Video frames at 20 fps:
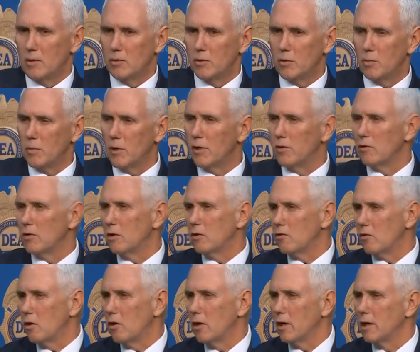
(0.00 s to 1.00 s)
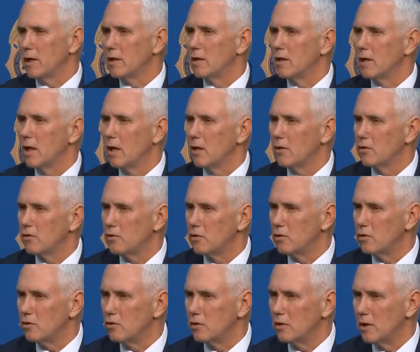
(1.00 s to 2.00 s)
What the President is calling on the Congress to
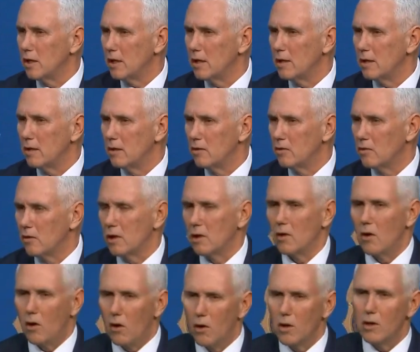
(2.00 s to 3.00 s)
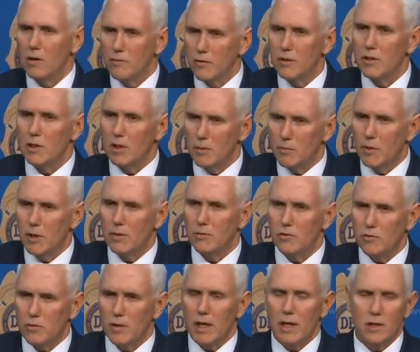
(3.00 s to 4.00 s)
do today is an all of the
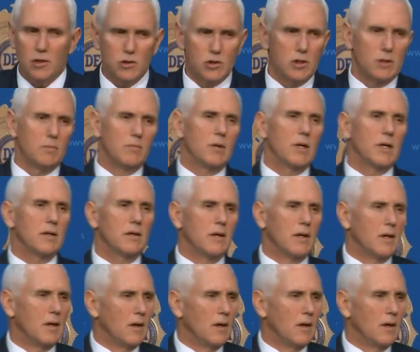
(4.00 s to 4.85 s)
above strategy, but